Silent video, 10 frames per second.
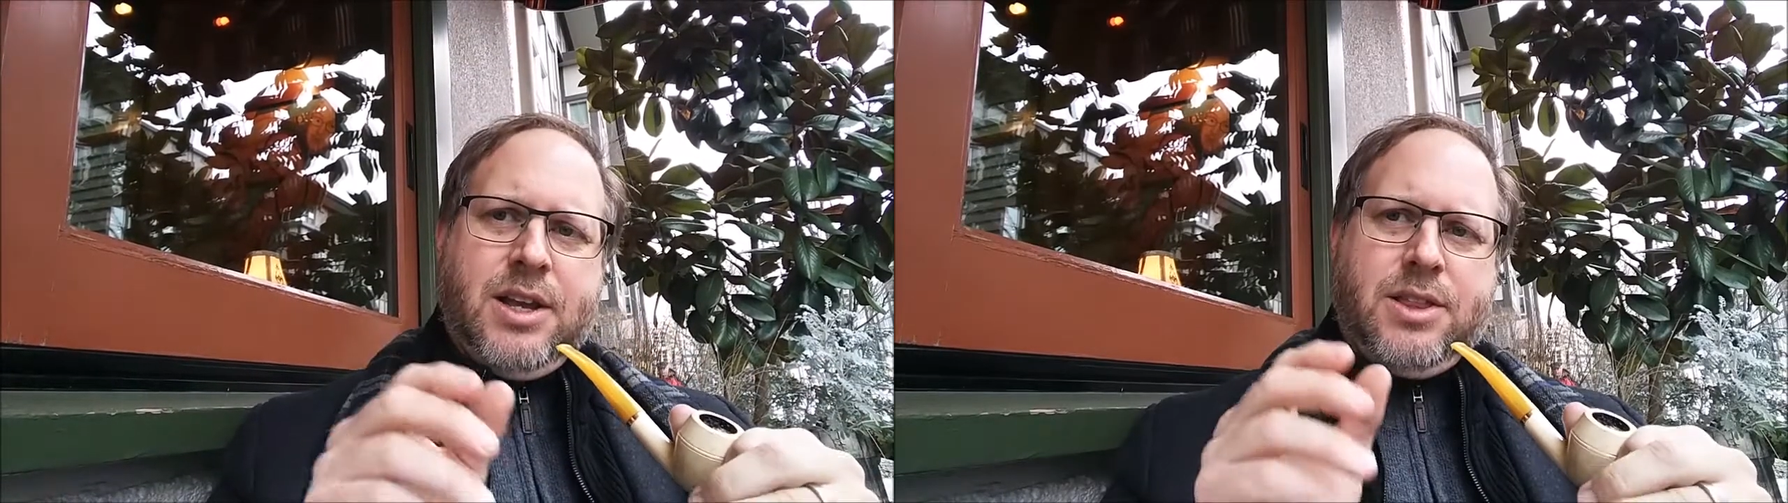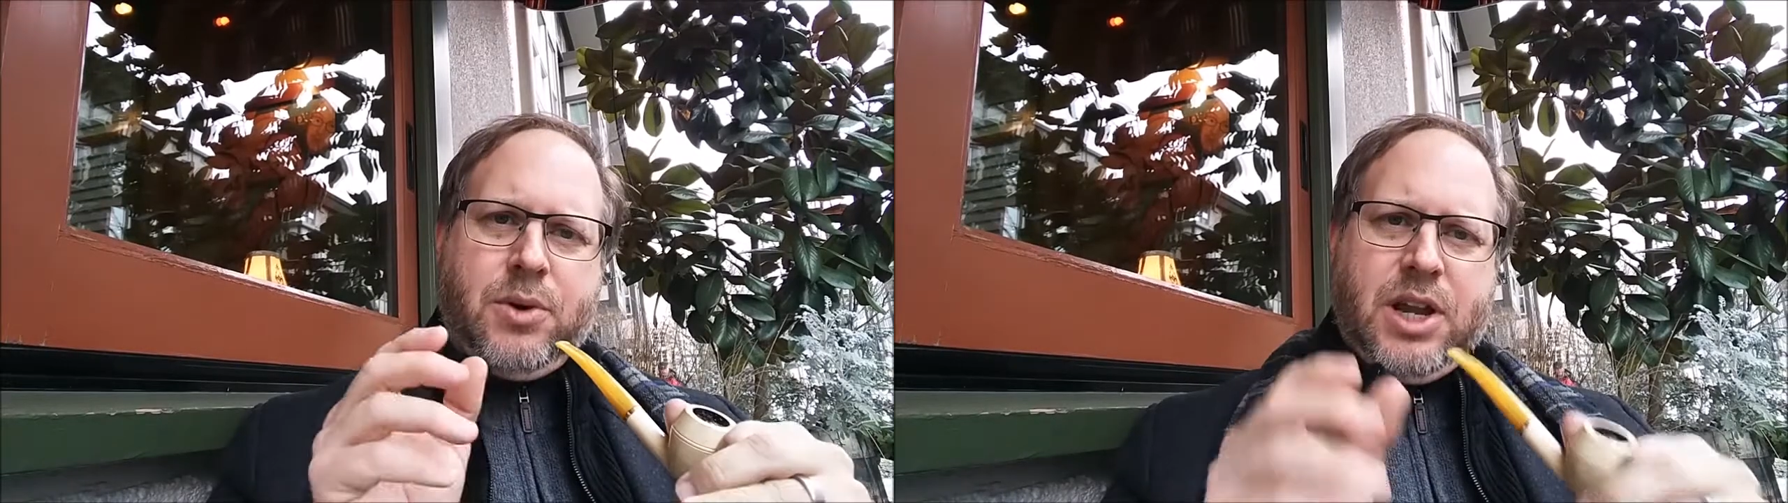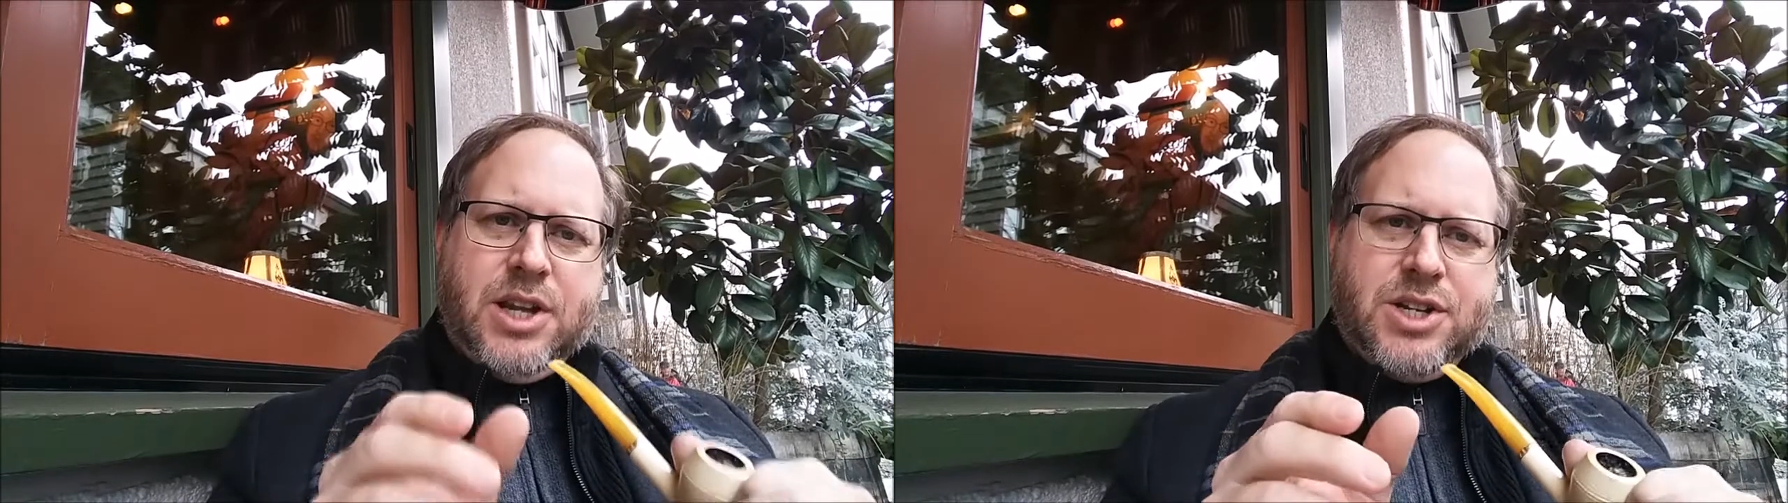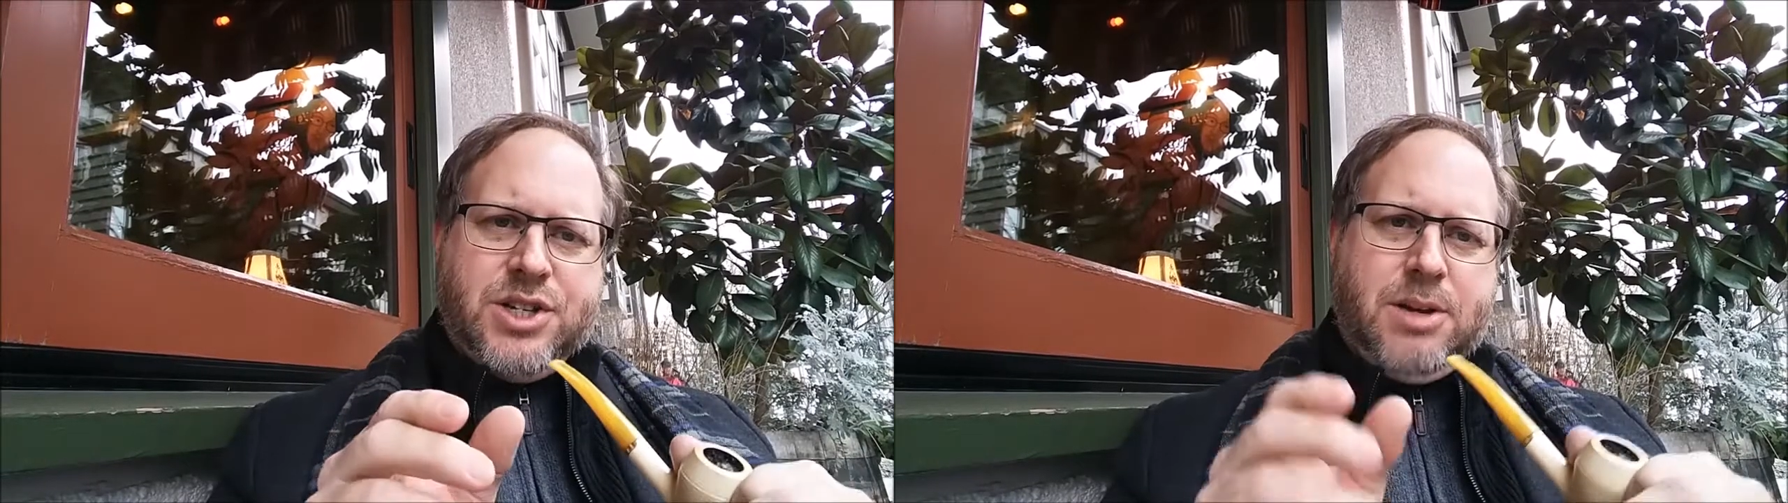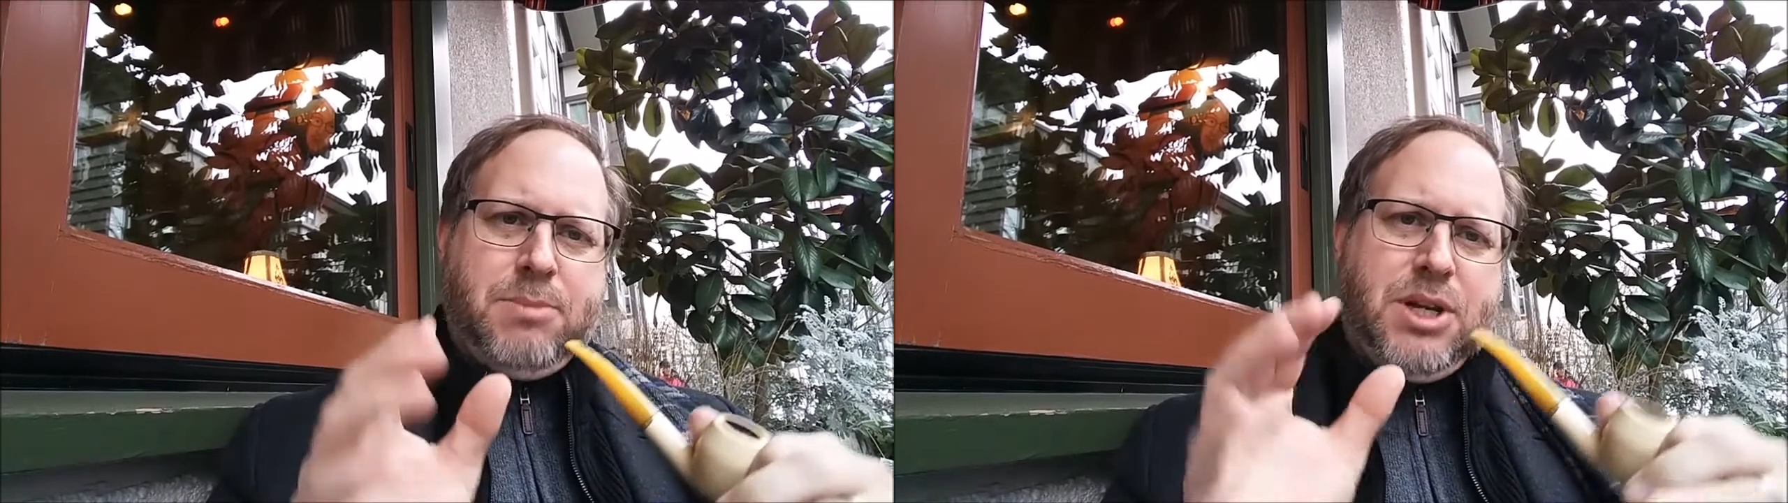the
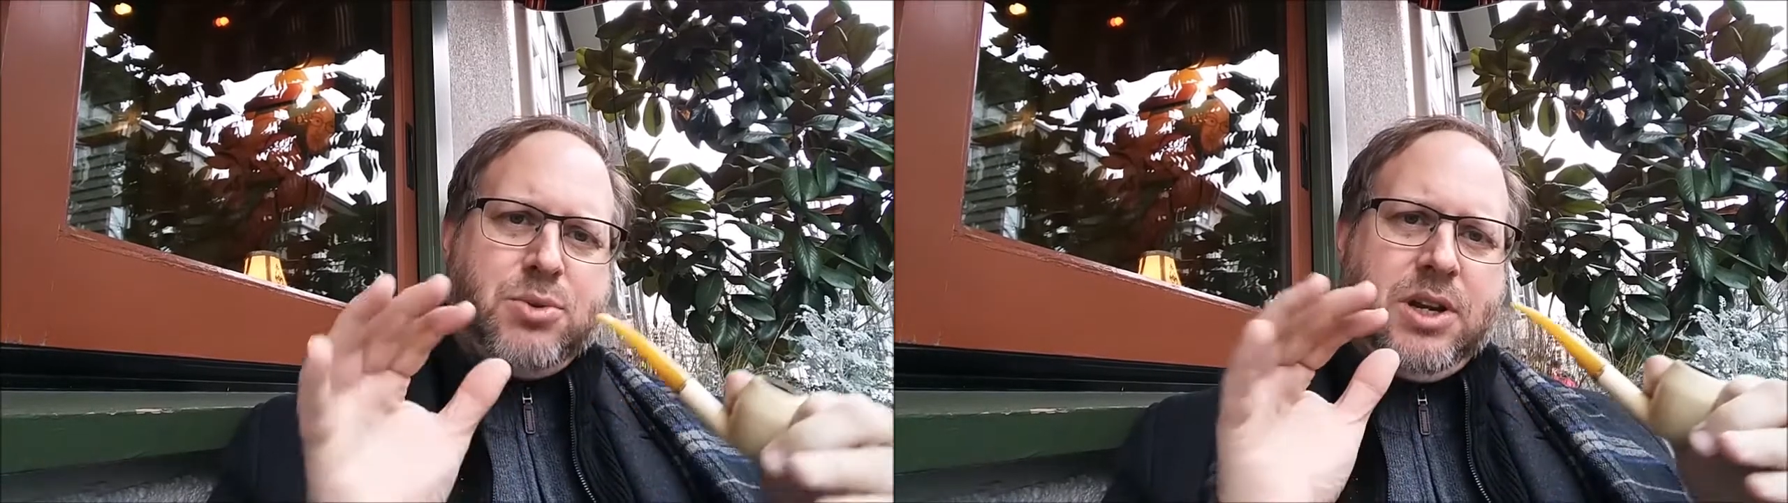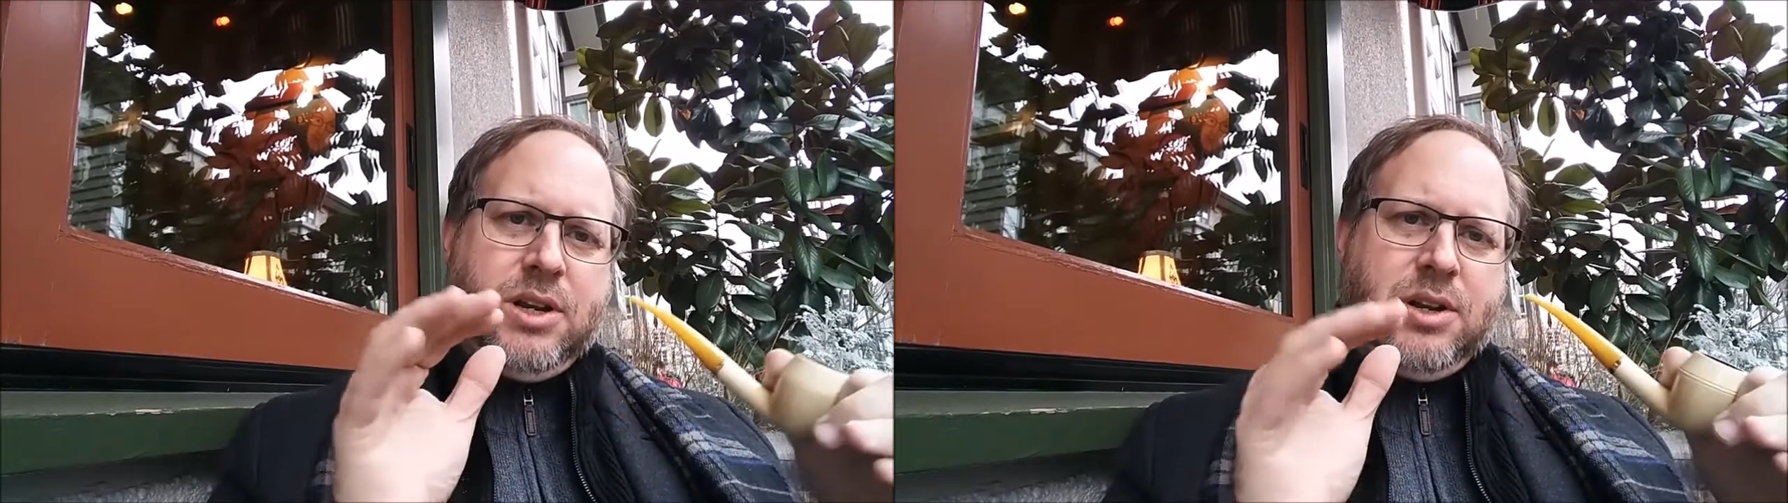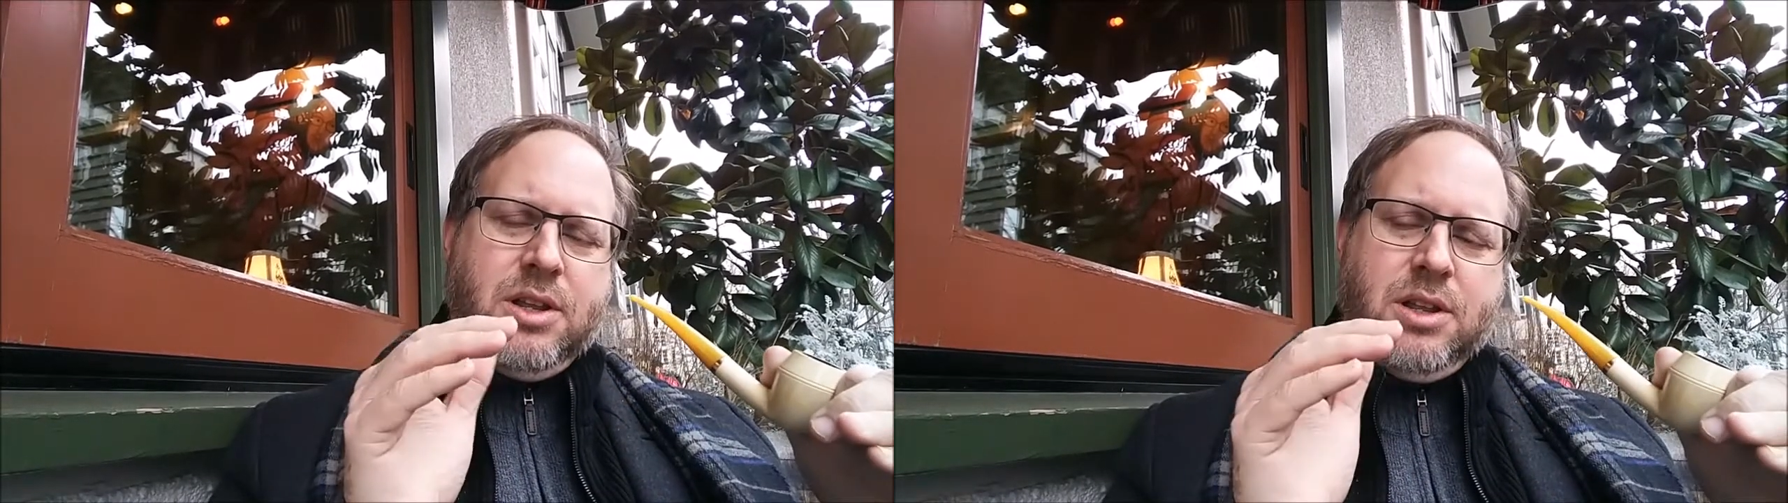relationship between